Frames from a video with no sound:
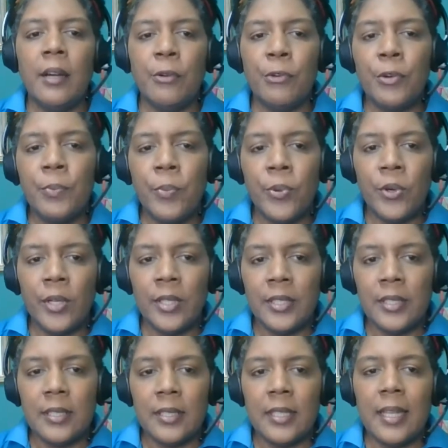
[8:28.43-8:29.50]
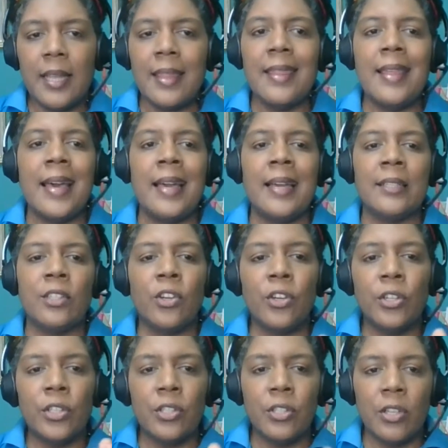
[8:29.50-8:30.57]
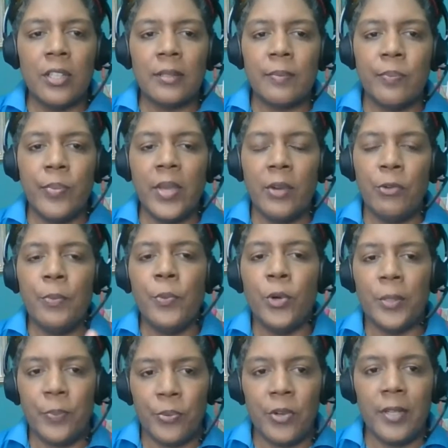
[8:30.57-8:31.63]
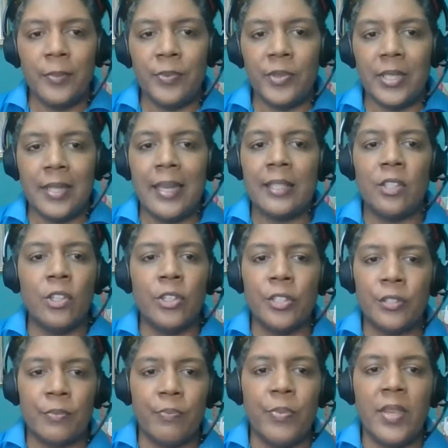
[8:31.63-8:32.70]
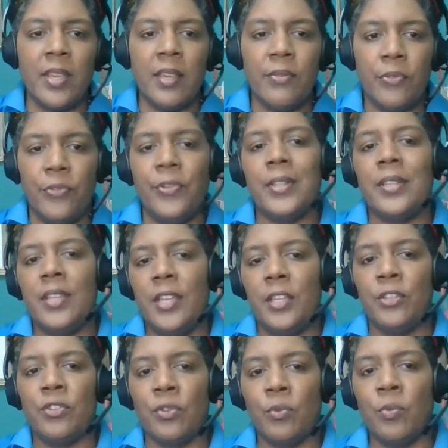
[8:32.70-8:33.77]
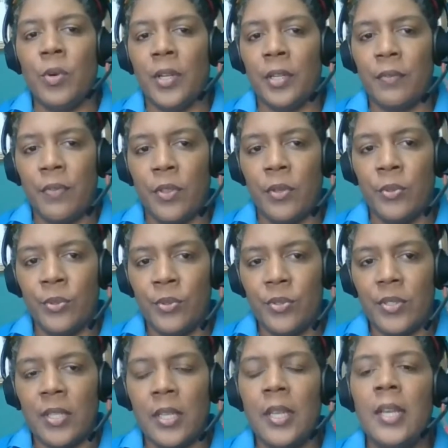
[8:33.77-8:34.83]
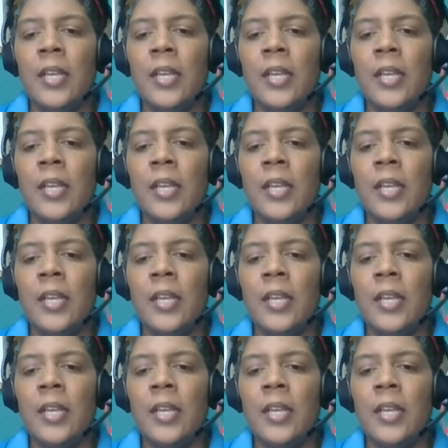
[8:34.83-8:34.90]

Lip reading: a report that could not be a report prompt that couldn't be fit into one of those.